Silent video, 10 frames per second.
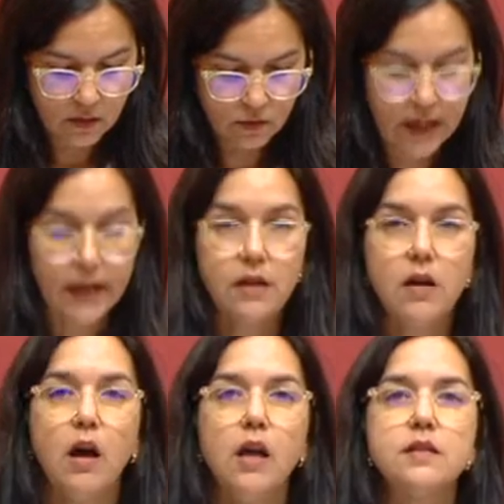
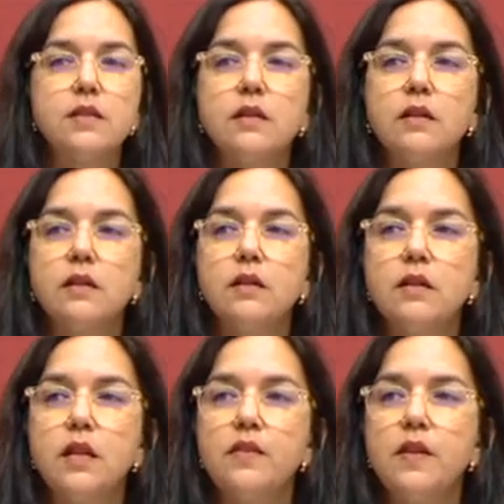recognise
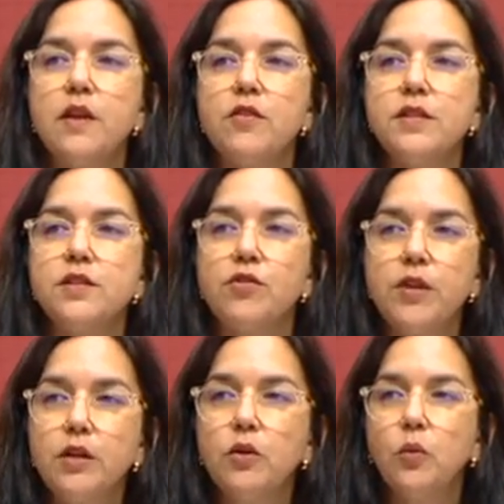that there is
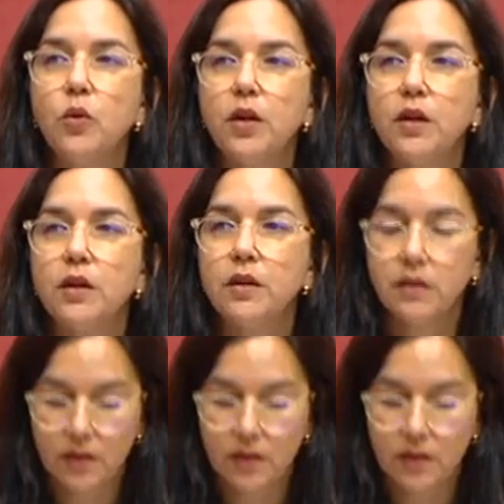critical work